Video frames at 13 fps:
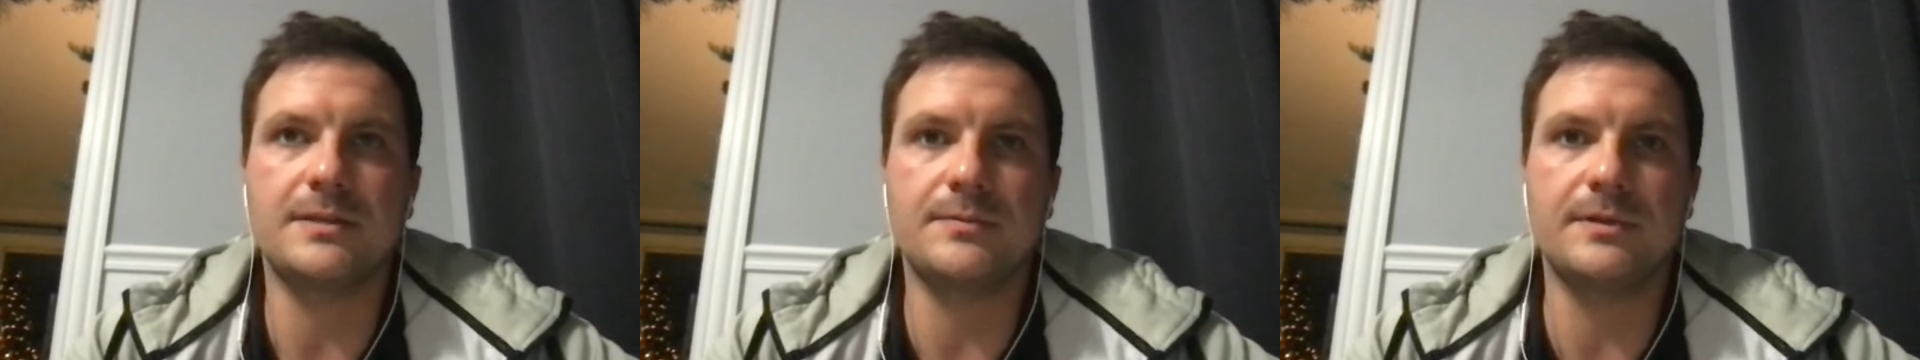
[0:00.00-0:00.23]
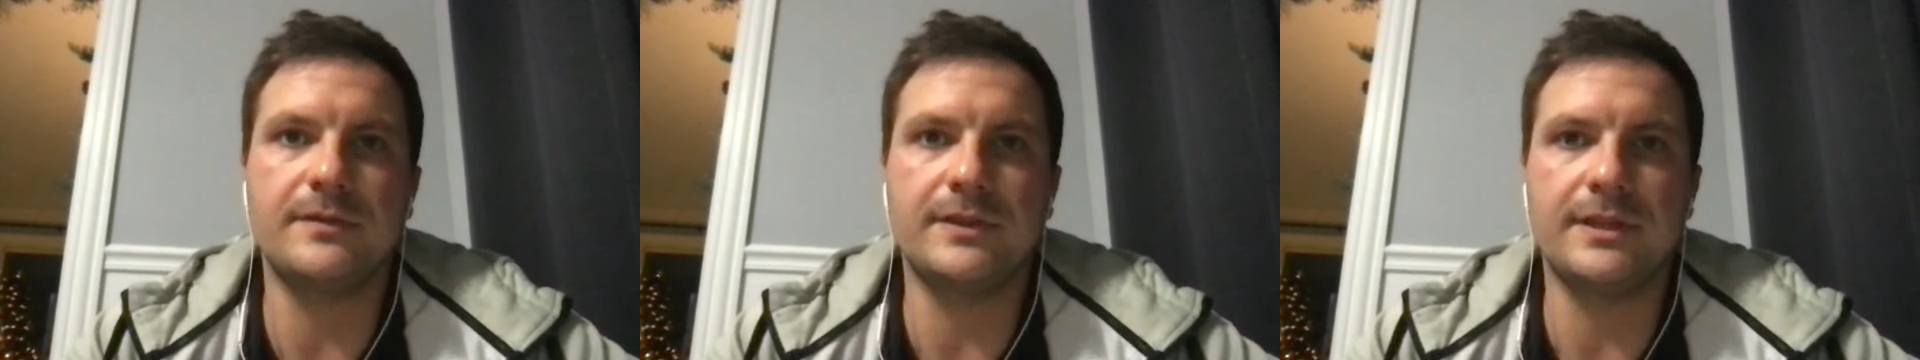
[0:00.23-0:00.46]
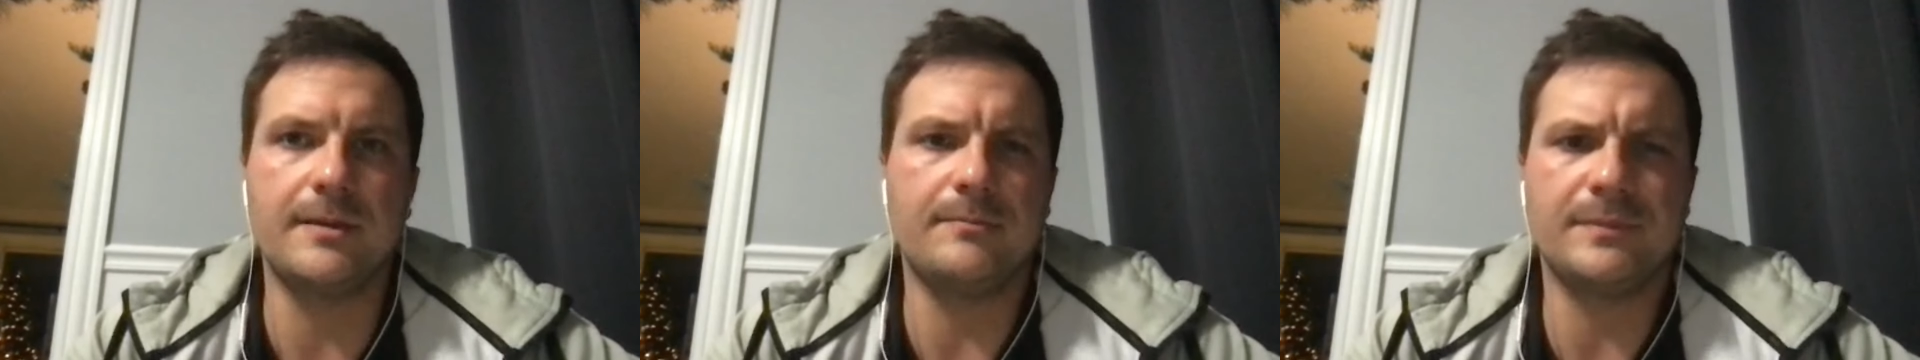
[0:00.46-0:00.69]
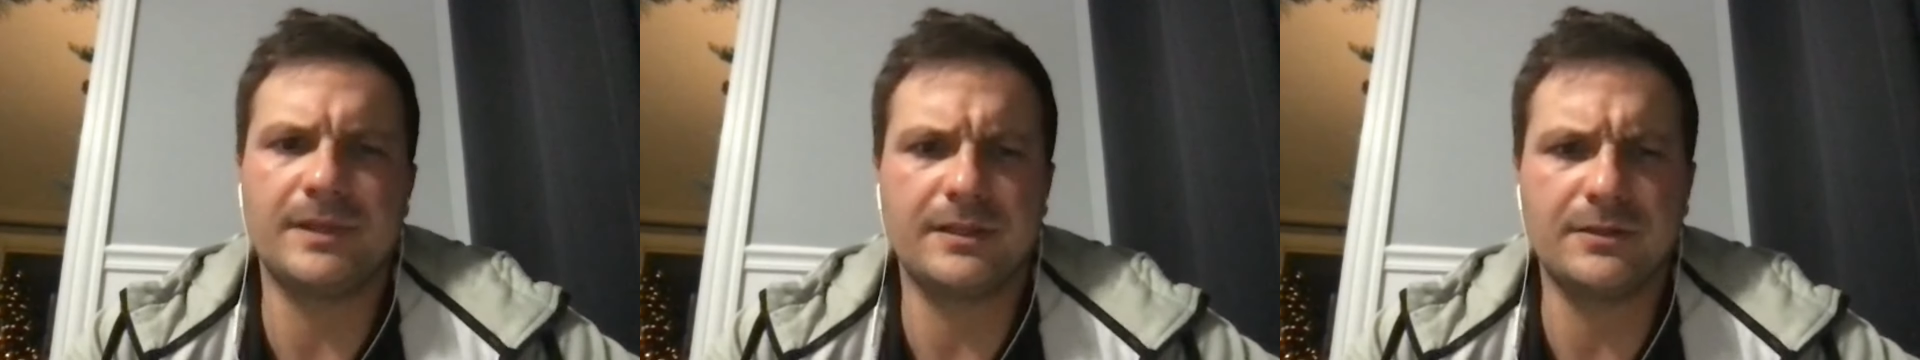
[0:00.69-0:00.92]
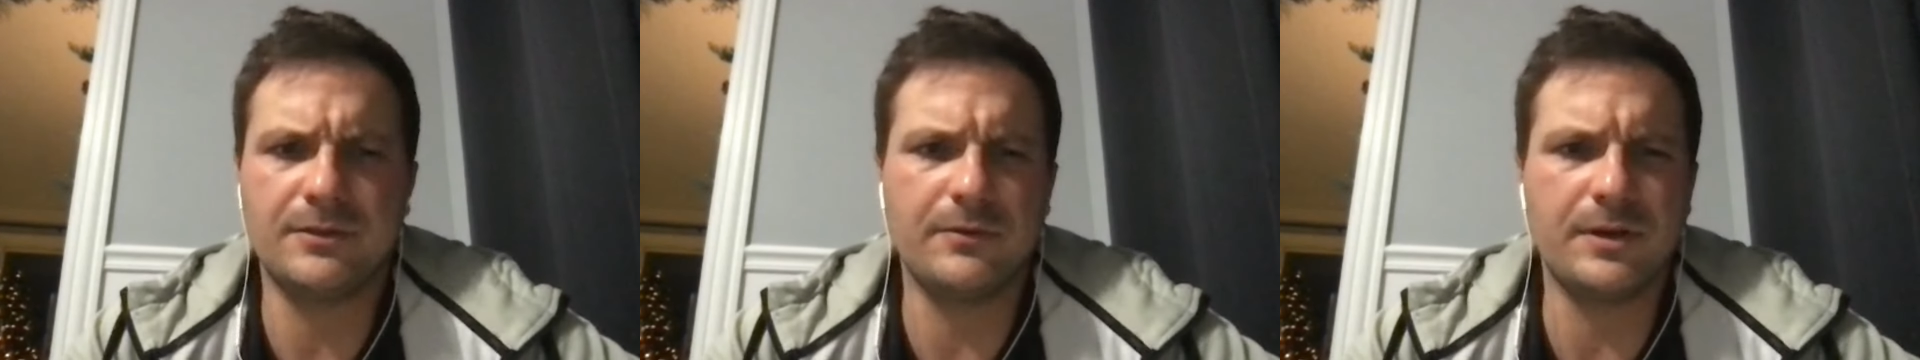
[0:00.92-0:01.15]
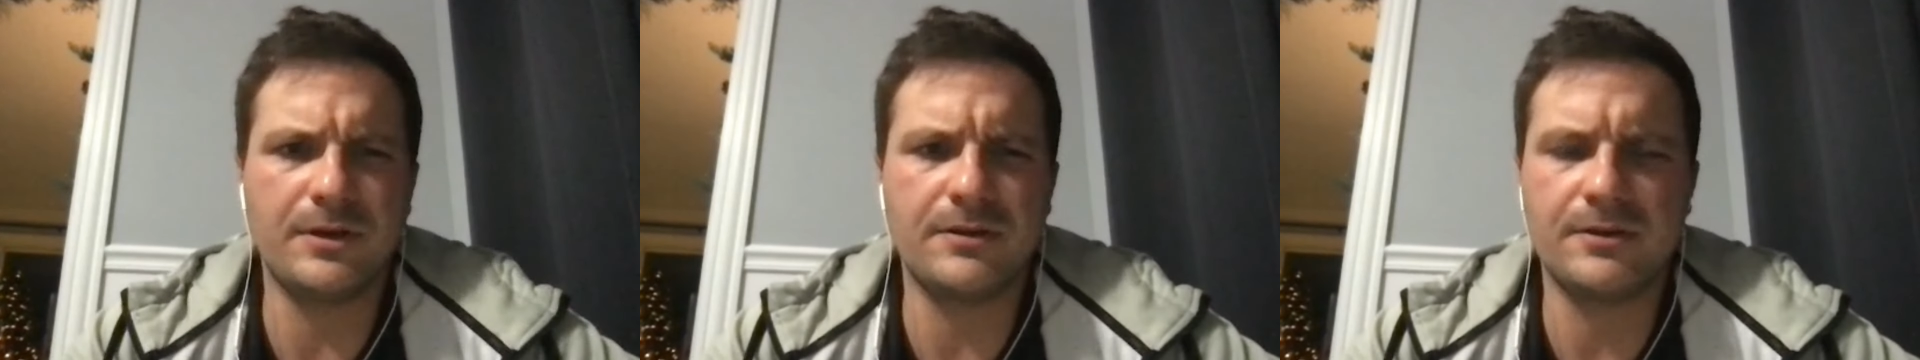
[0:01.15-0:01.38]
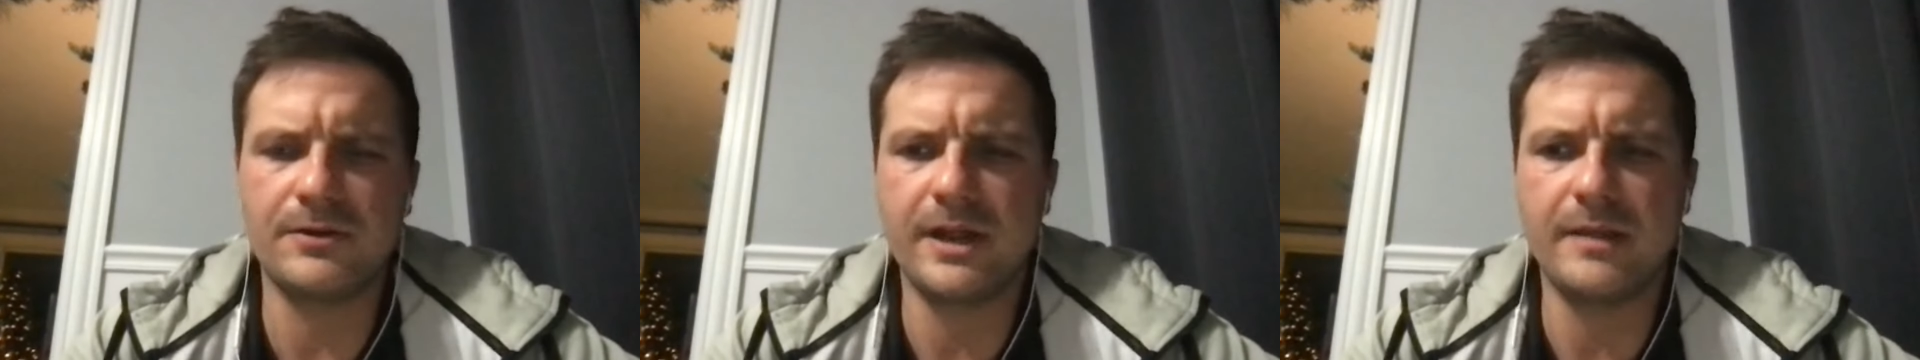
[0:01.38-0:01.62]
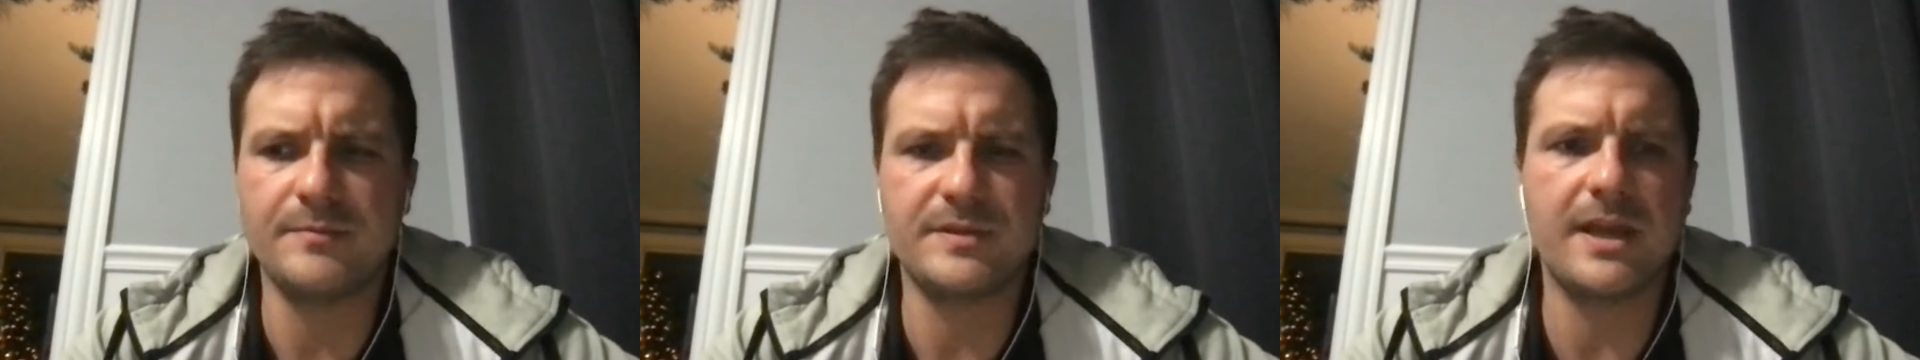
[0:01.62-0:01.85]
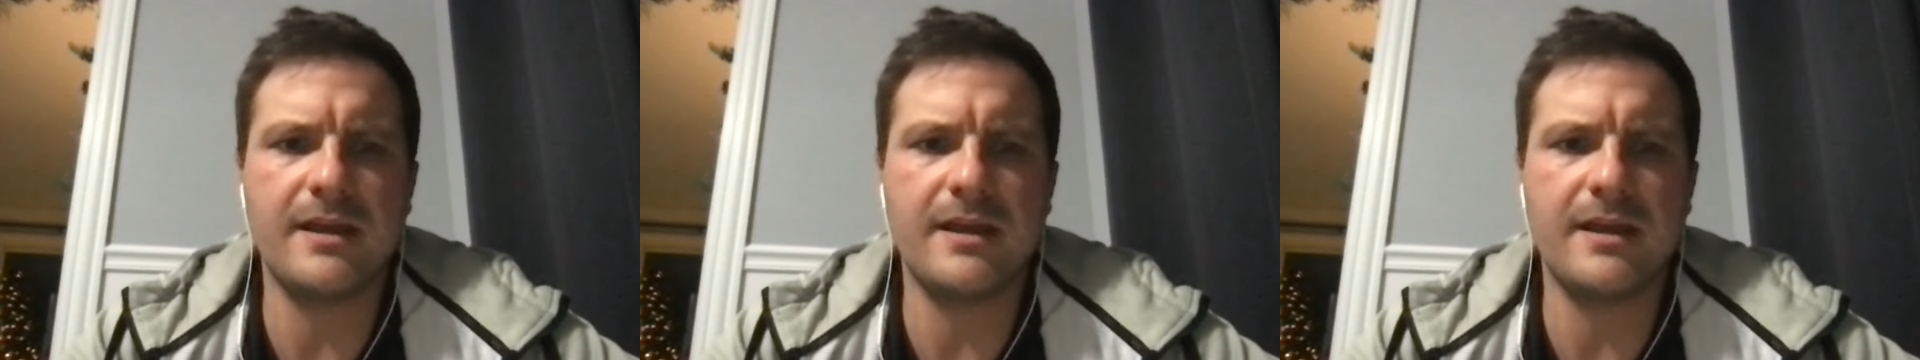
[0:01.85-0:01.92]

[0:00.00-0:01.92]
But even them, like you don't hear their names